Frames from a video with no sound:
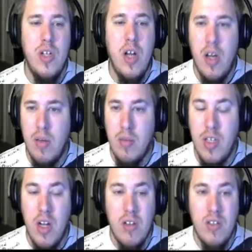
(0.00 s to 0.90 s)

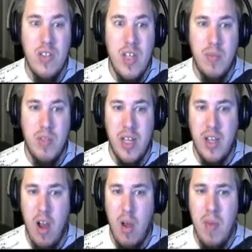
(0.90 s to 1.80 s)
can also set up like
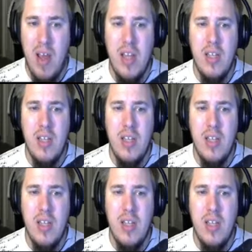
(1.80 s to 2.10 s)
Calm Mind,